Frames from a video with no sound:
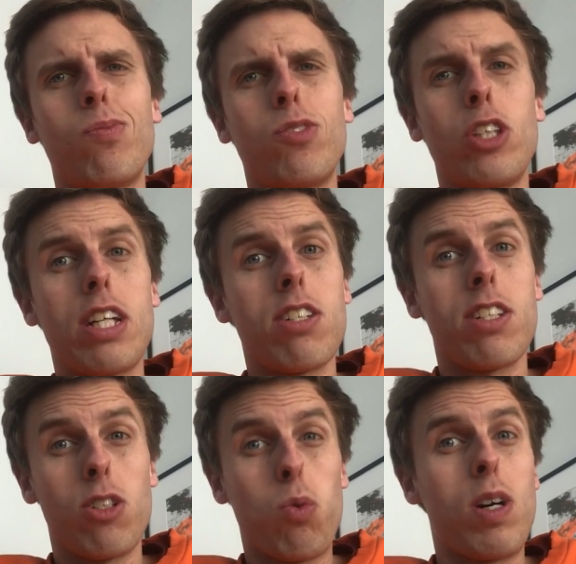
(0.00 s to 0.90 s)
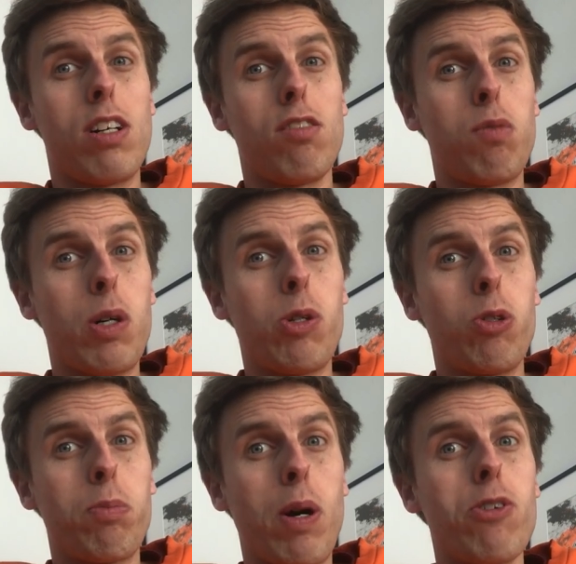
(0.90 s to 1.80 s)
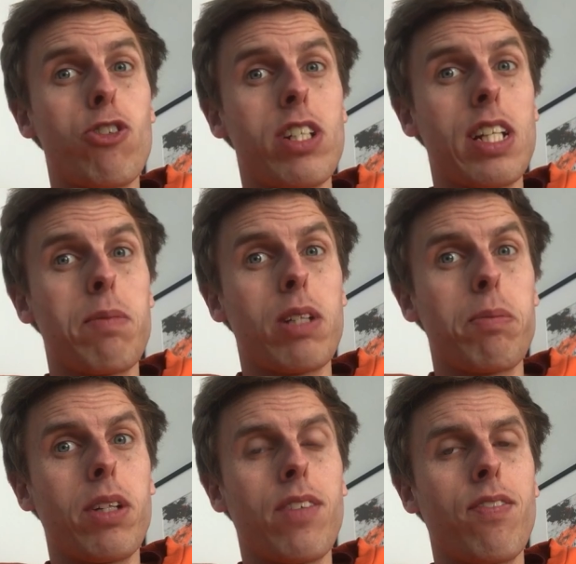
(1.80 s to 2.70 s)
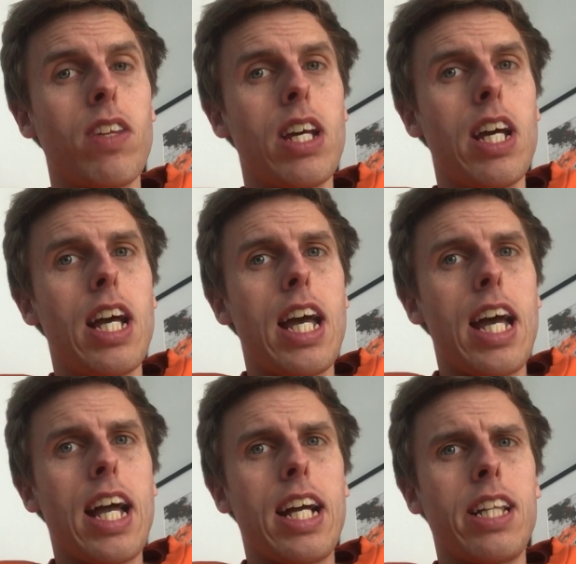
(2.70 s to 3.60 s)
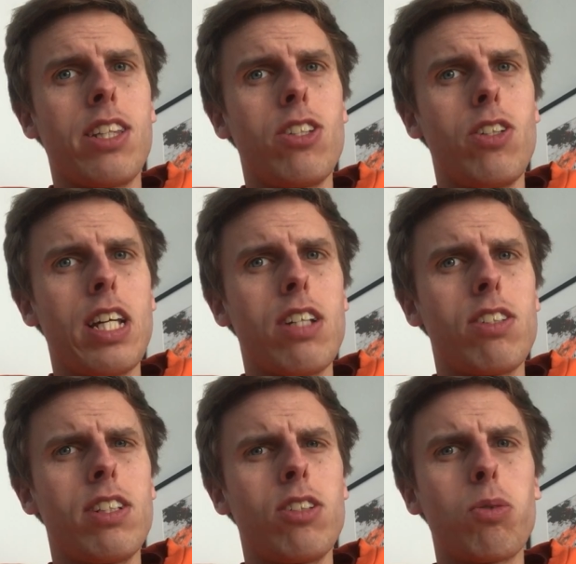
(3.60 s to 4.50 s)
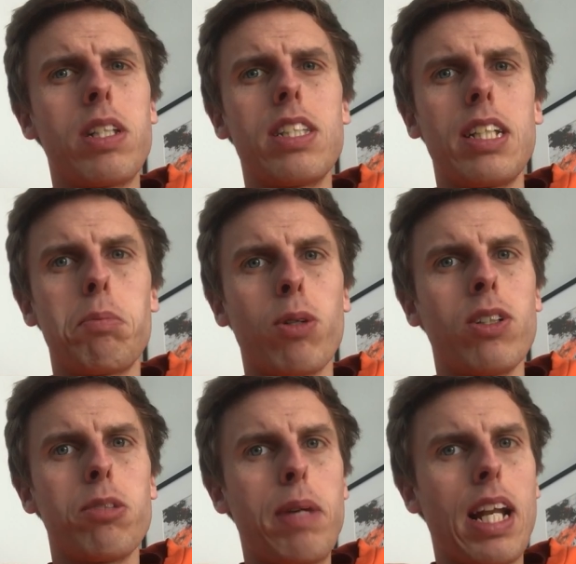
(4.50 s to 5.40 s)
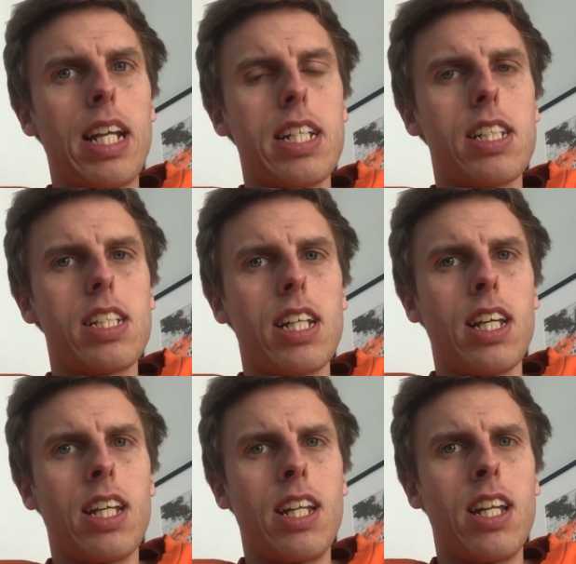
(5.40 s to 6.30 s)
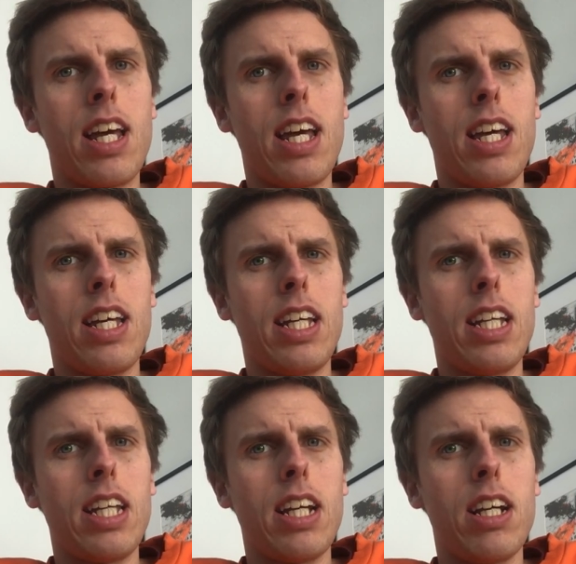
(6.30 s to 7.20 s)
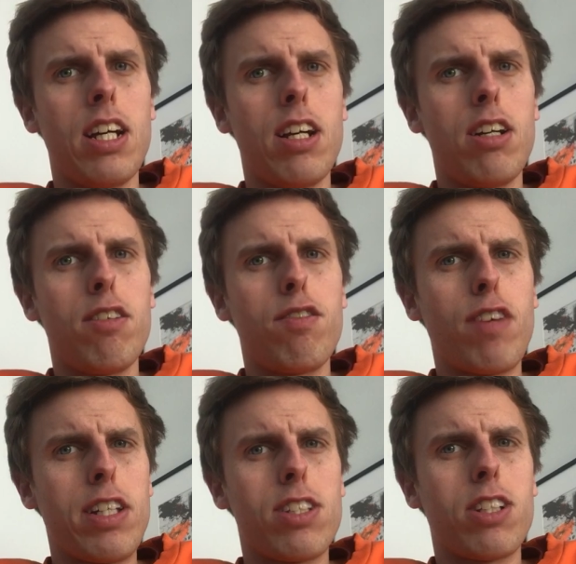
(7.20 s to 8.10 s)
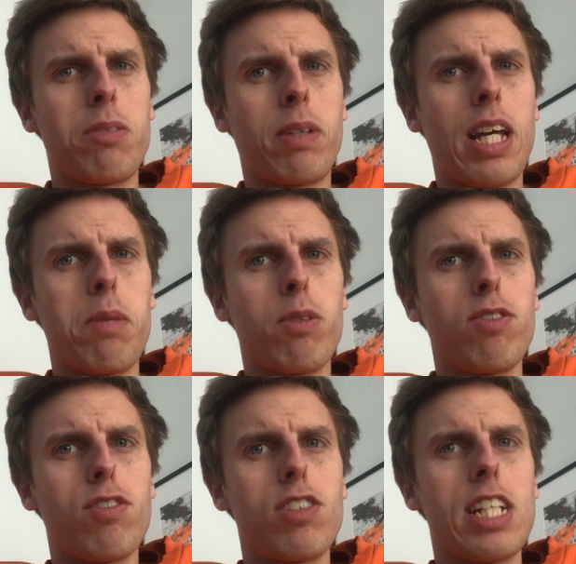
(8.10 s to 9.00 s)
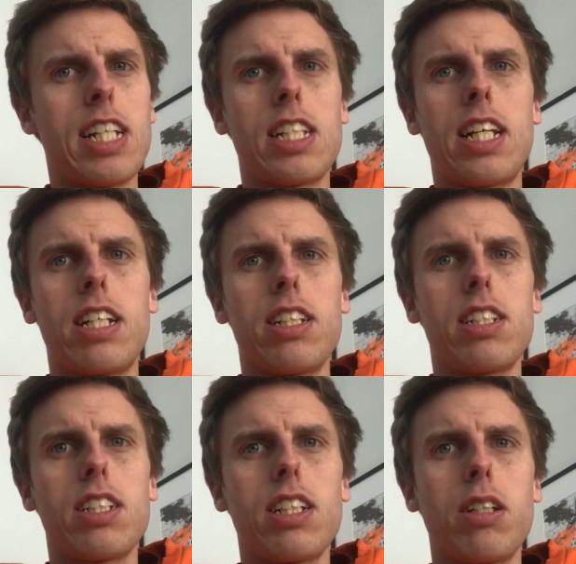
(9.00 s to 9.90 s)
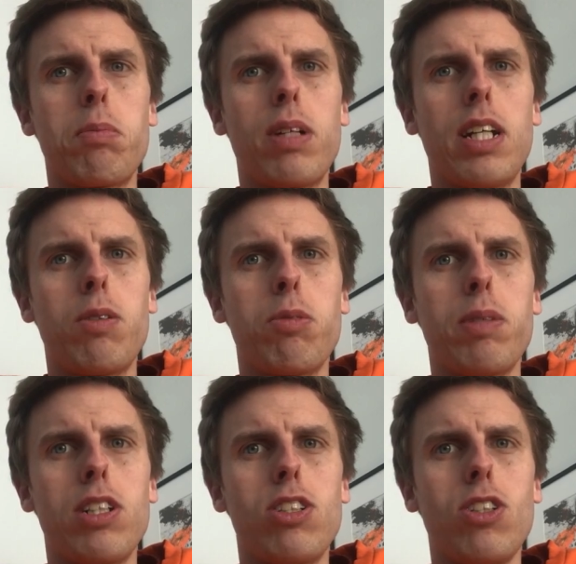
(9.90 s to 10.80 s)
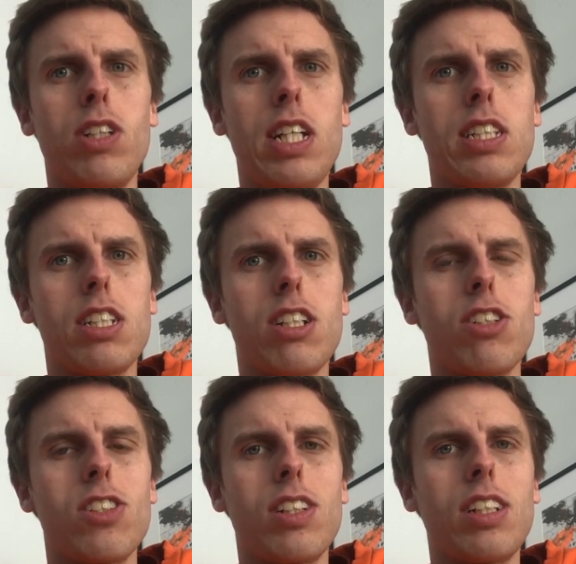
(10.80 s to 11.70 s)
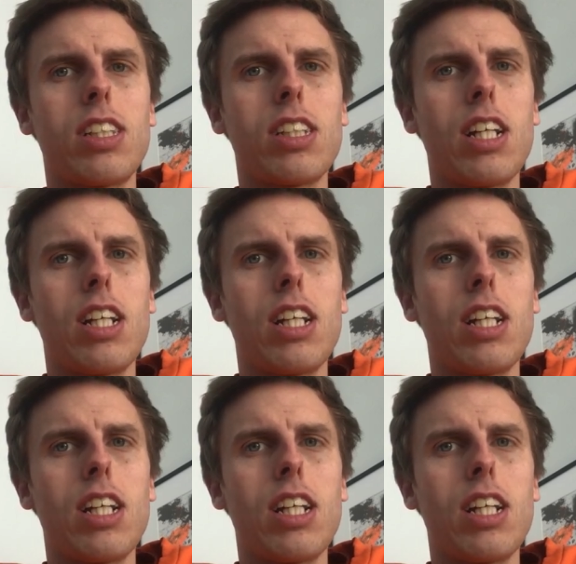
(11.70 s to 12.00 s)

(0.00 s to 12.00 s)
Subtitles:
2012 World Poetry Slam Champion, and 2020 Bronze Medalist in a FaceTime game of Snakes and Ladders I played with my two nieces last night.